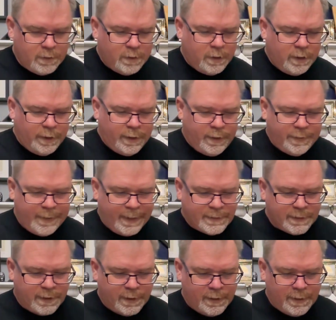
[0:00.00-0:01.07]
And that's
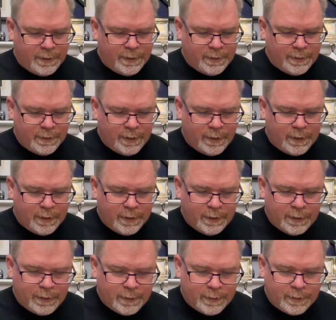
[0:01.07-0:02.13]
on
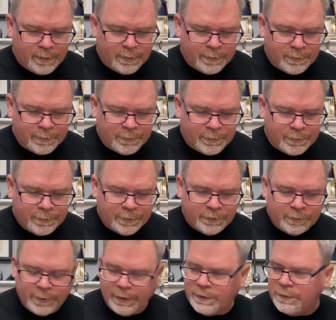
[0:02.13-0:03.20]

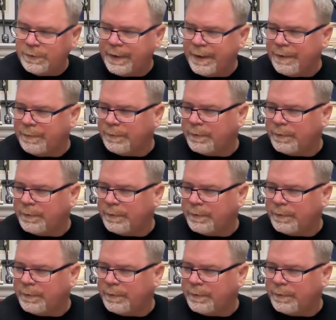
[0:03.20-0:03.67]
32 count